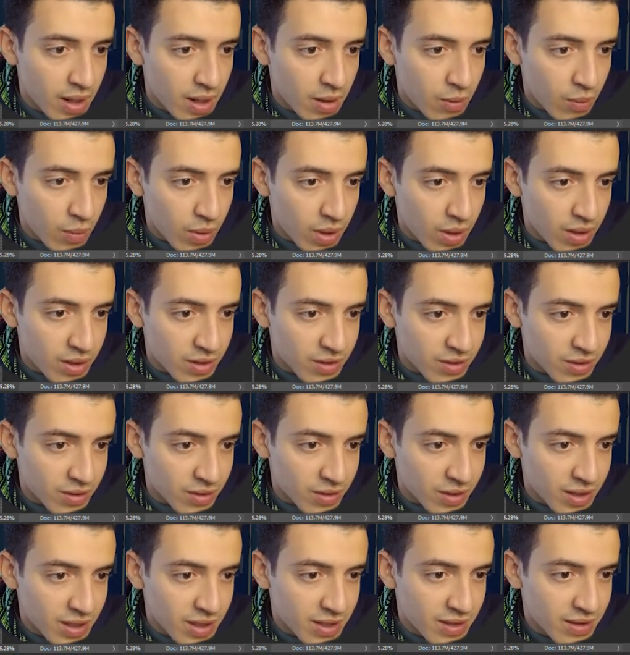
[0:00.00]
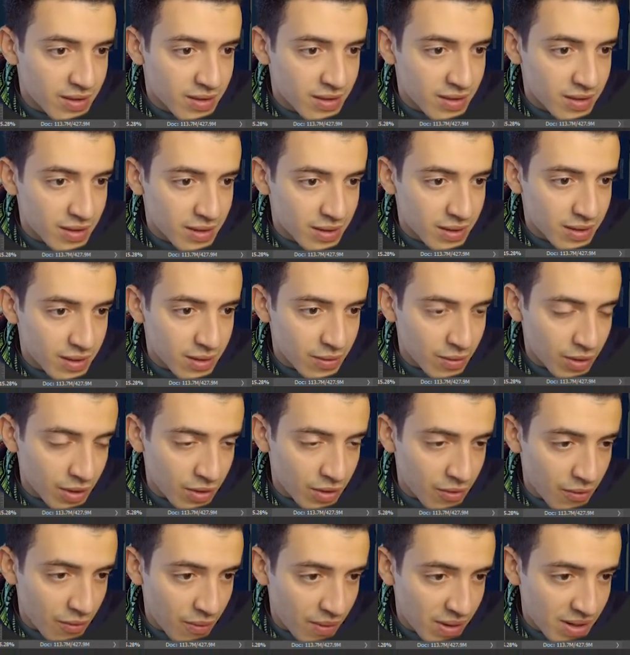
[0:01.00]
we're gonna delete, we're
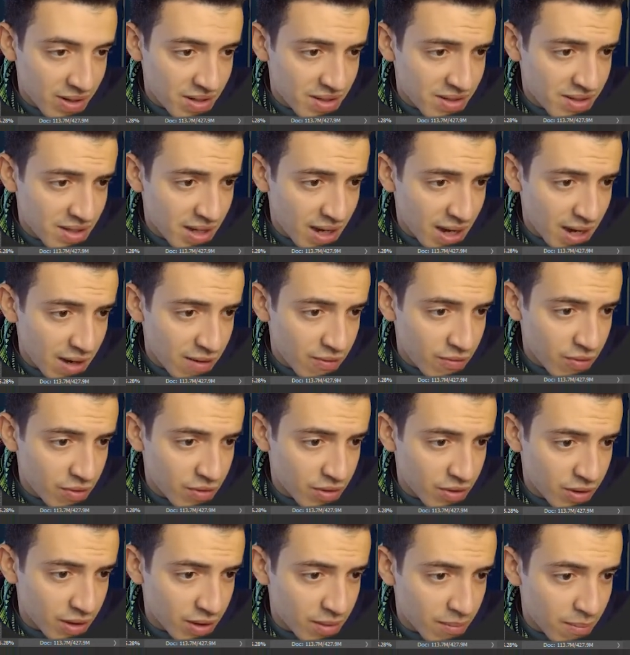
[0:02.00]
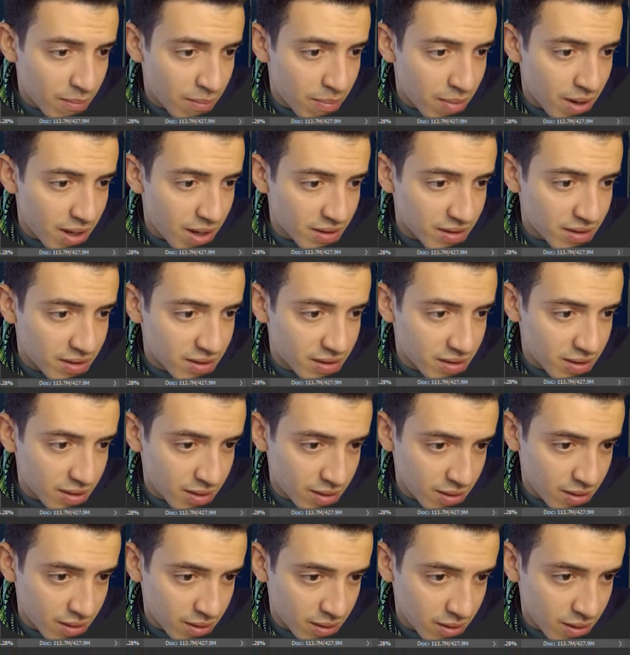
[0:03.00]
gonna erase everything but
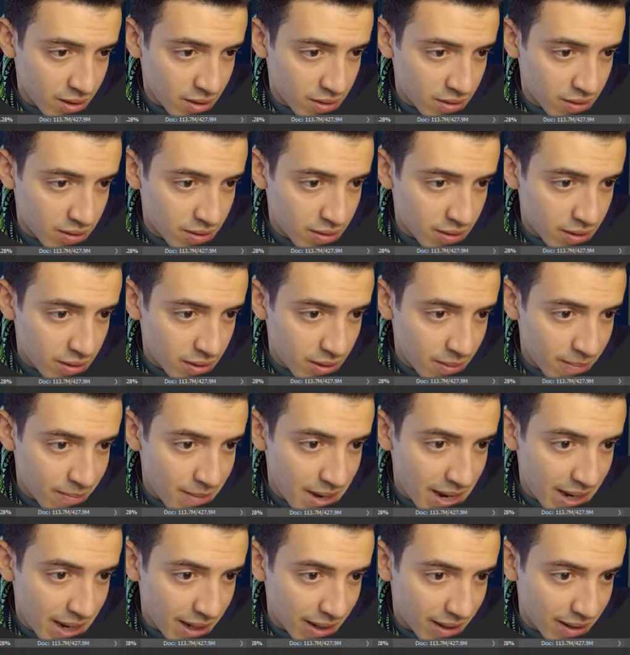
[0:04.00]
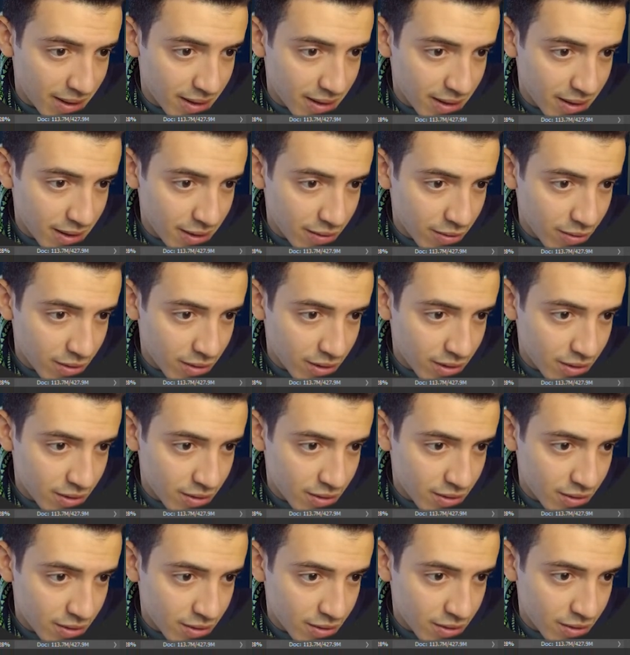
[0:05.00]
not the man.
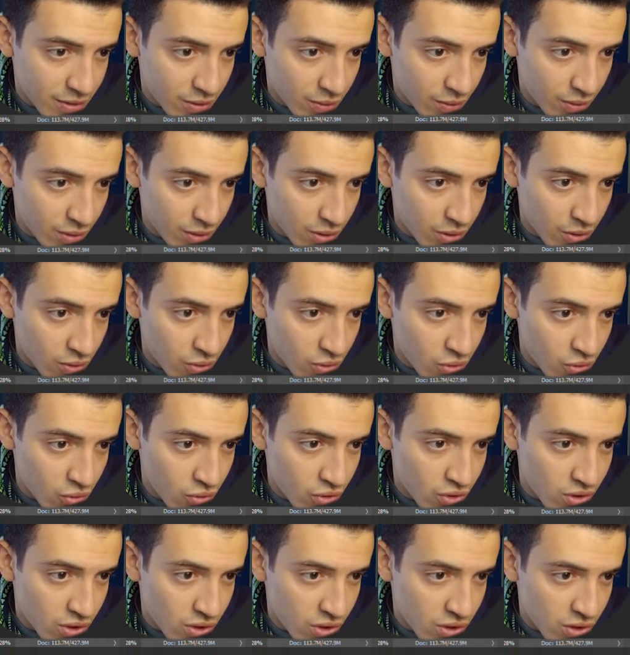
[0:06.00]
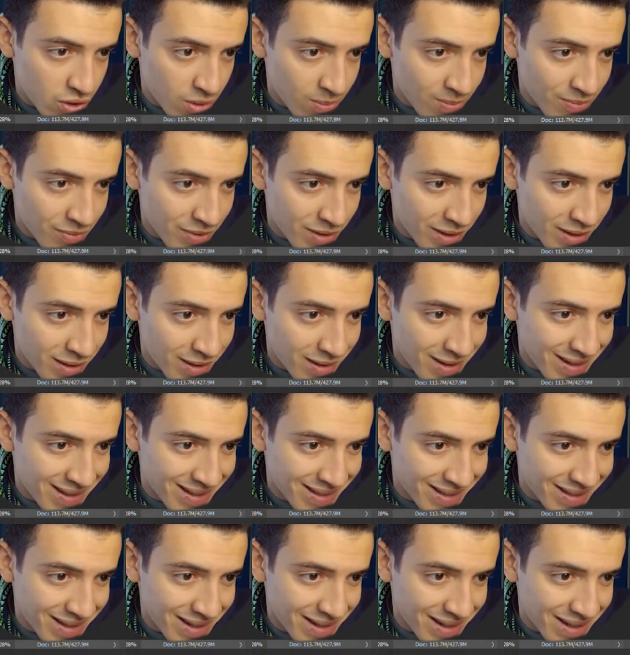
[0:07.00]
So it goes something
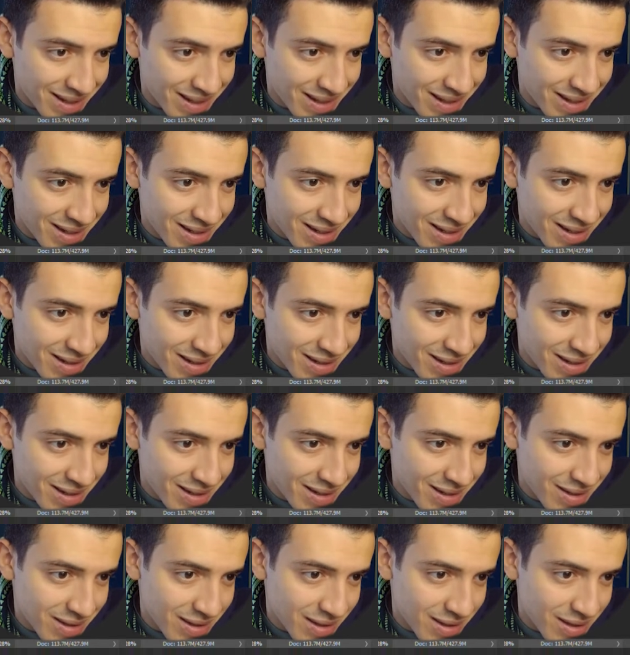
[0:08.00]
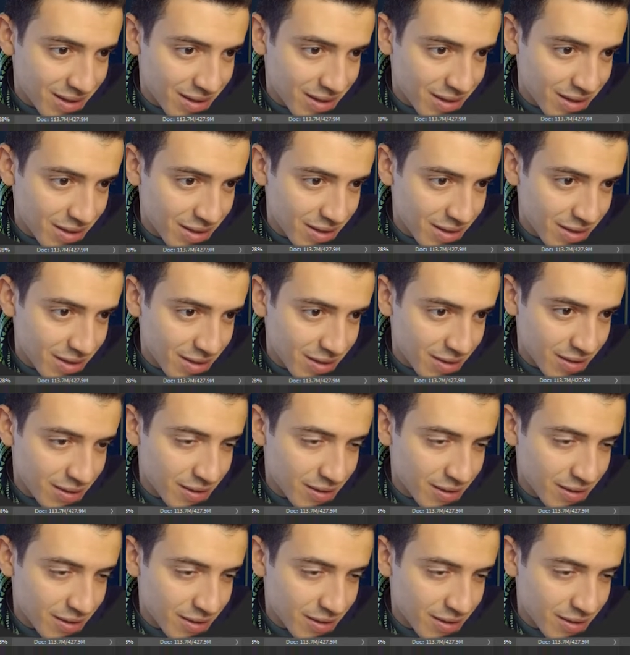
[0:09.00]
like this.